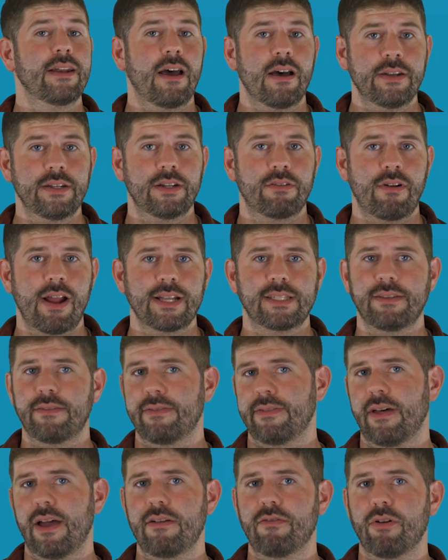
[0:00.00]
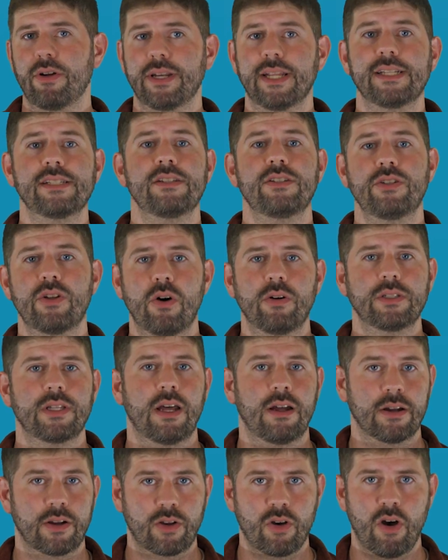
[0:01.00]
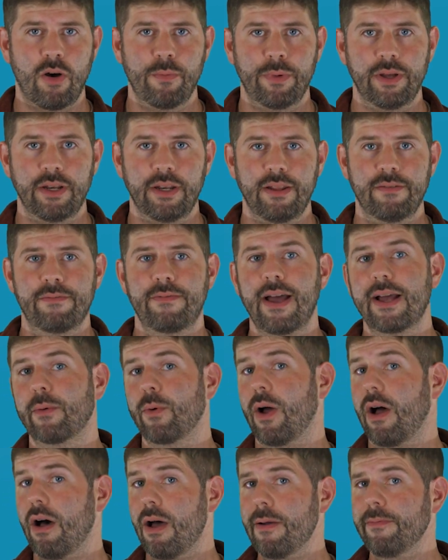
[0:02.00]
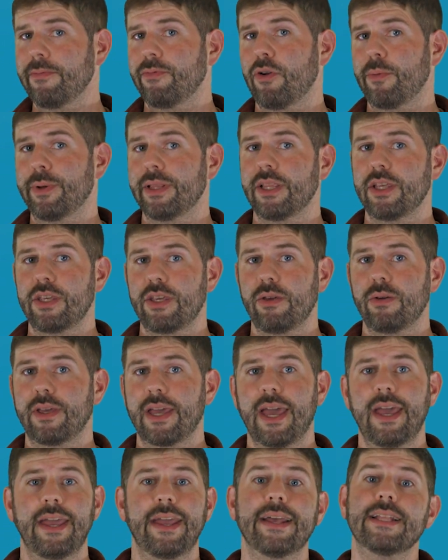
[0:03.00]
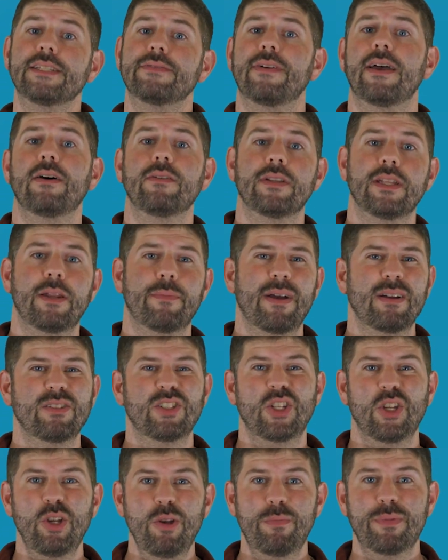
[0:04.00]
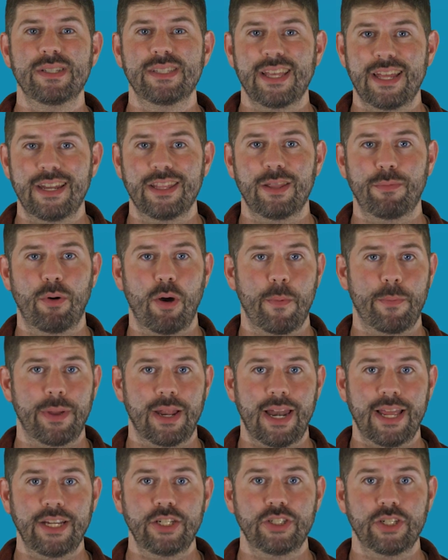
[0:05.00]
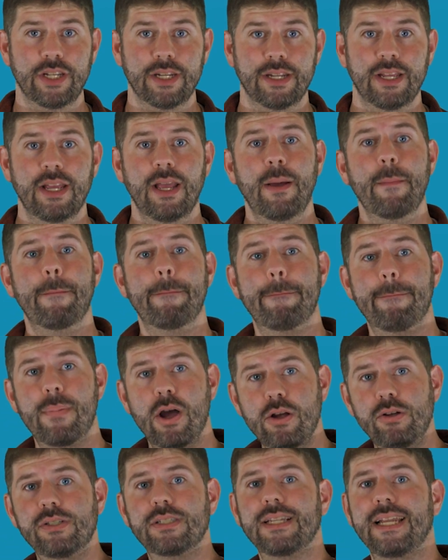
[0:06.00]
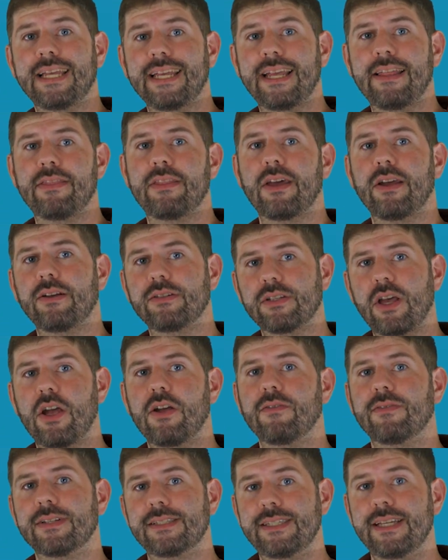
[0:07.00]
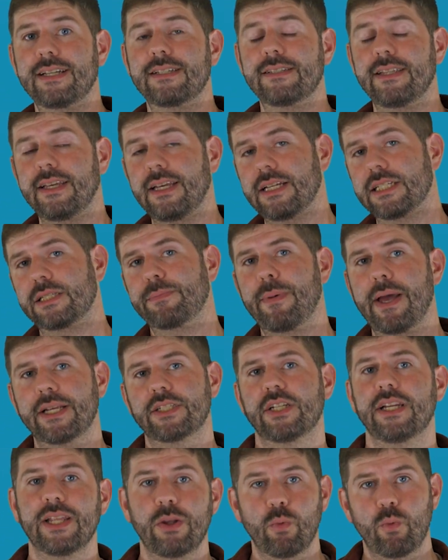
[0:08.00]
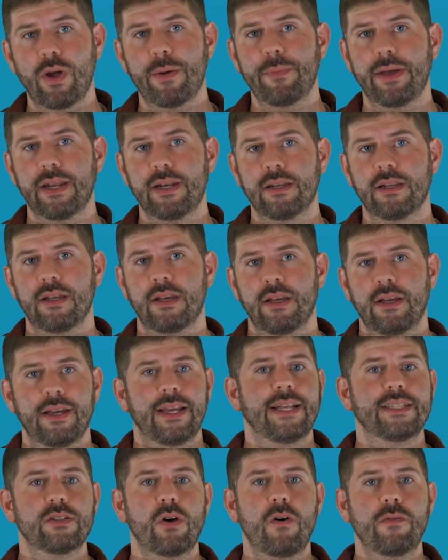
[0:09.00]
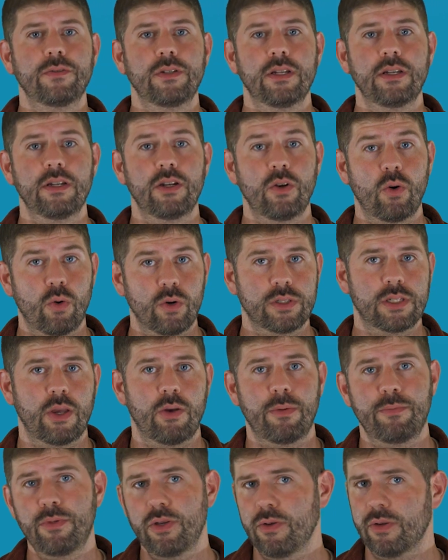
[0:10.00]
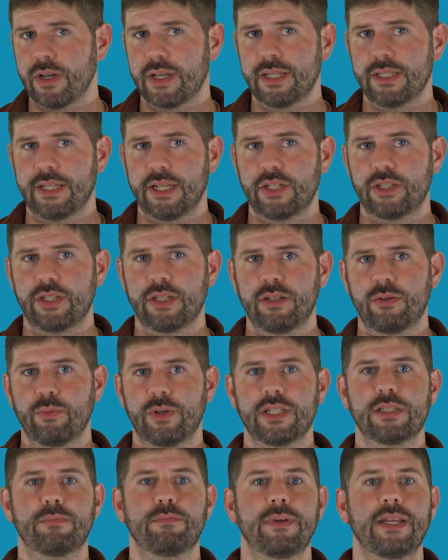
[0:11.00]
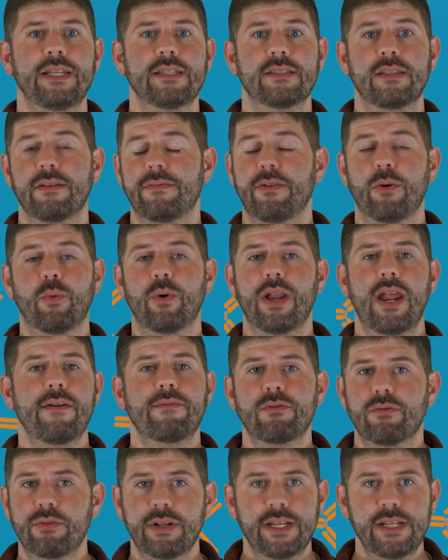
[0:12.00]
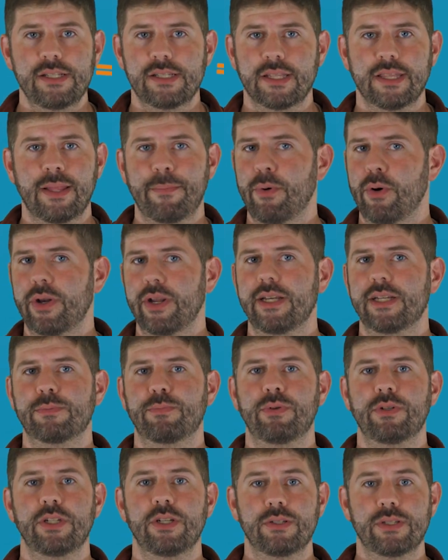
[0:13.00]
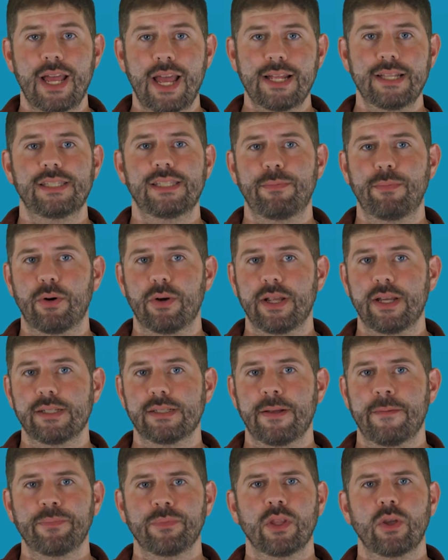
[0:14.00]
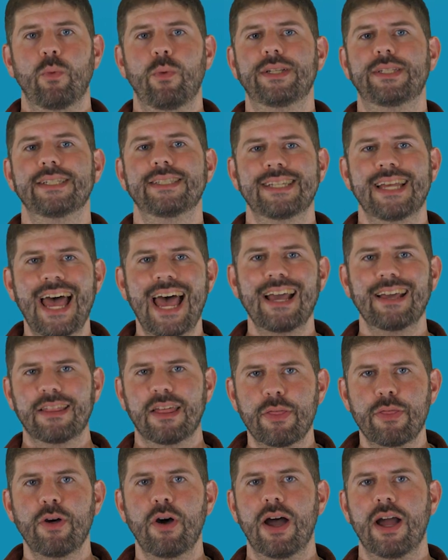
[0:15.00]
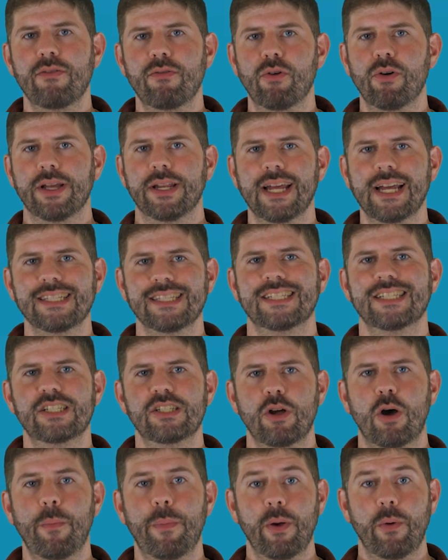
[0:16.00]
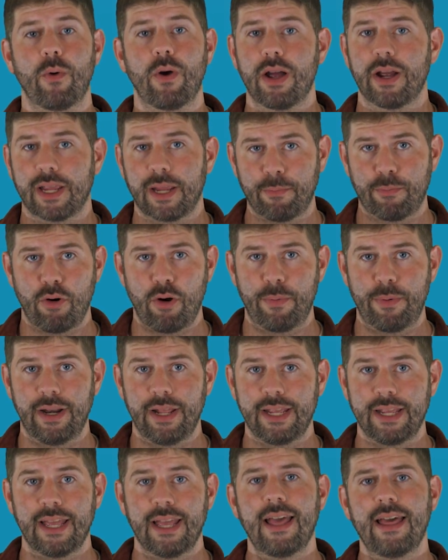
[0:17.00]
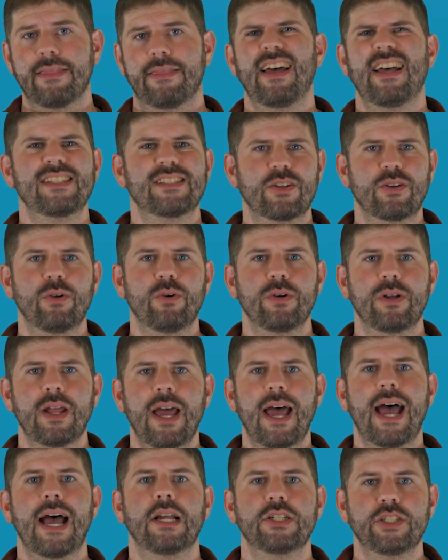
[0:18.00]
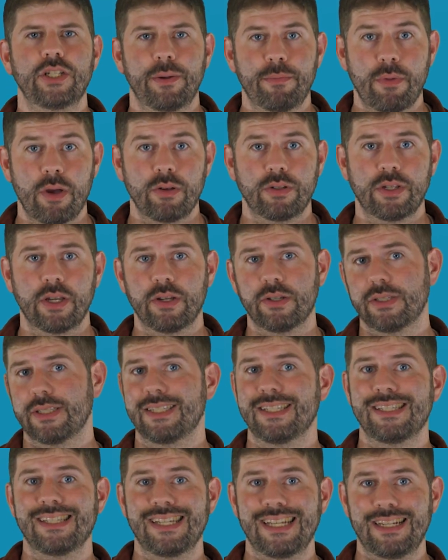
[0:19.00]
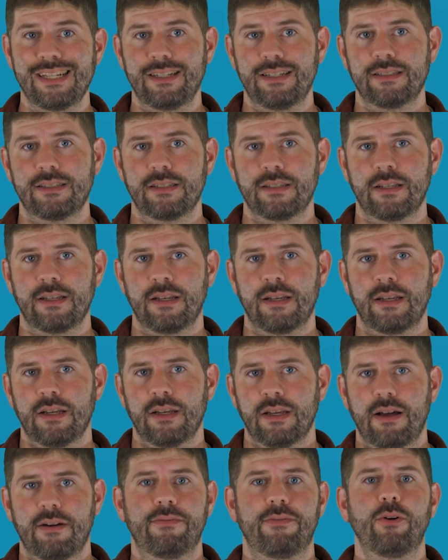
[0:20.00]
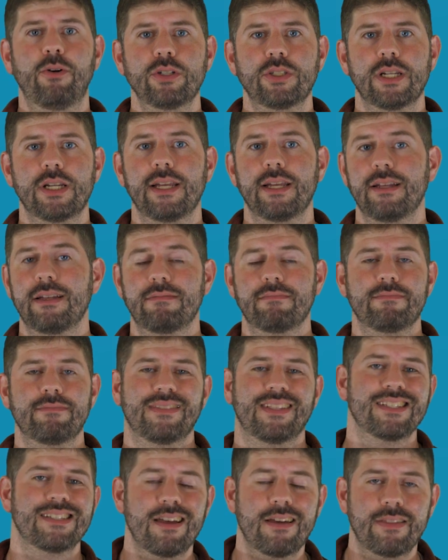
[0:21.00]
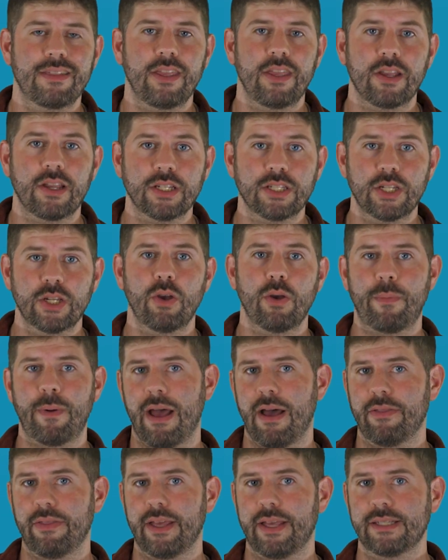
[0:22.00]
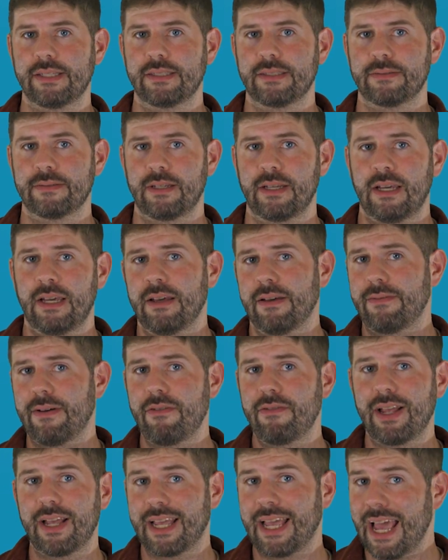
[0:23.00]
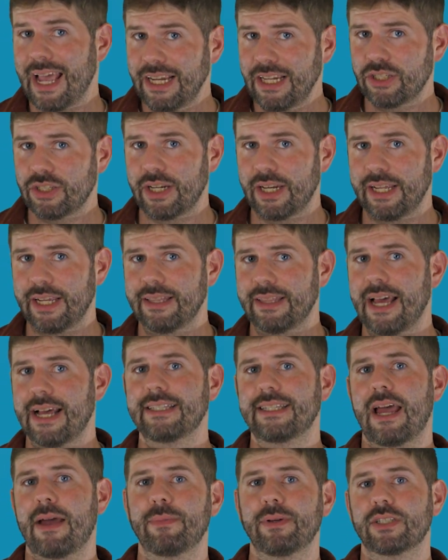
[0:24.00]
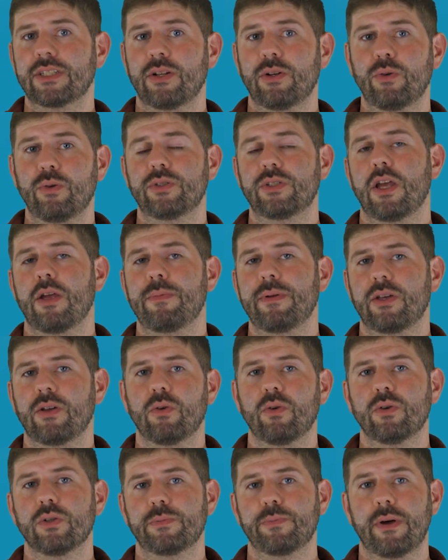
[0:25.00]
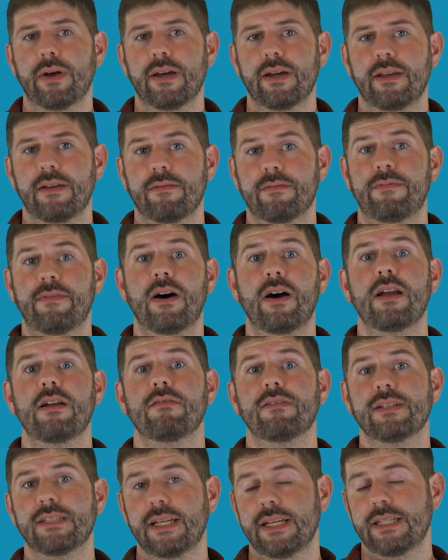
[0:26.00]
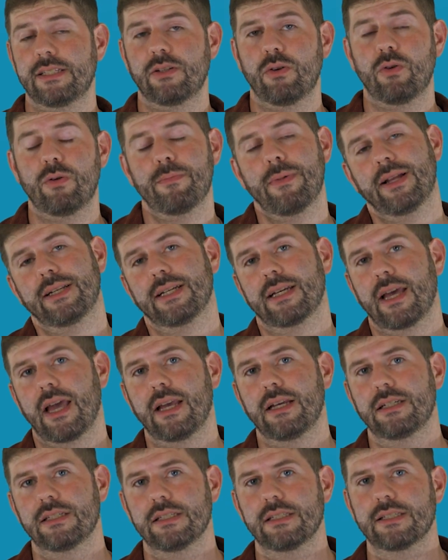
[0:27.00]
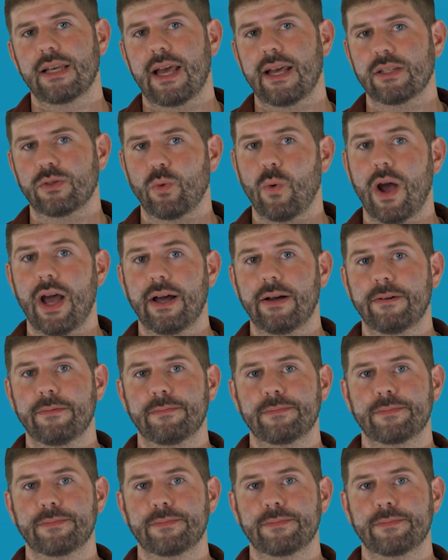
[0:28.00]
an underactive thyroid is not uncommon. In fact, where I'm from in the UK, it's found in about 2% of the population, mostly in those over 60, especially women. It's often an autoimmune condition, which means that for whatever reason, the body has produced antibodies which attack the thyroid and stop it working properly. That's called Hashimoto's disease. Unfortunately, there's nothing you can do about this. Very occasionally, that damage can also be caused by viruses or medications as well.